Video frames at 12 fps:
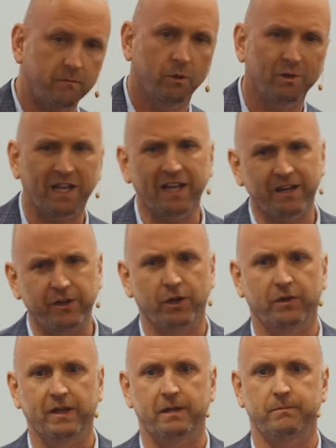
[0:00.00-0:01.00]
We kind of
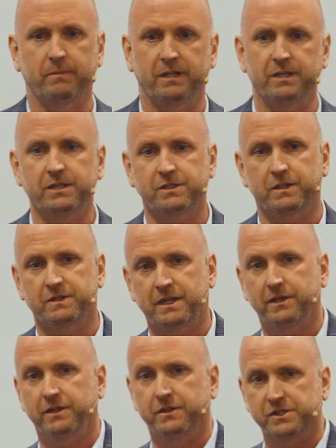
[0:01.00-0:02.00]
know that, but it is, I'll
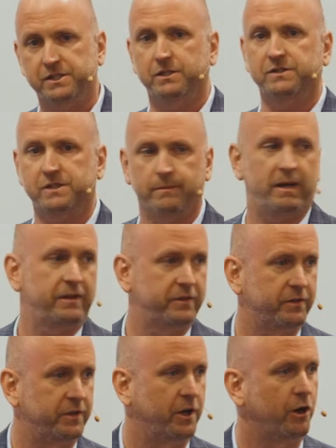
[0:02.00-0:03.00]
tell you, there's still some out
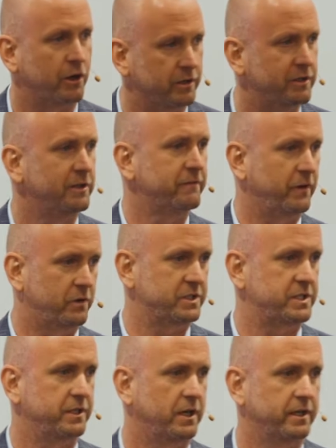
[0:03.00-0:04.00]
there that aren't
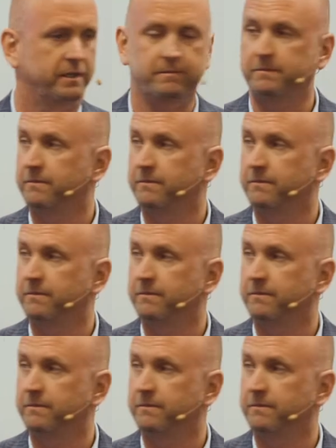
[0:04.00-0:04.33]
focusing on it.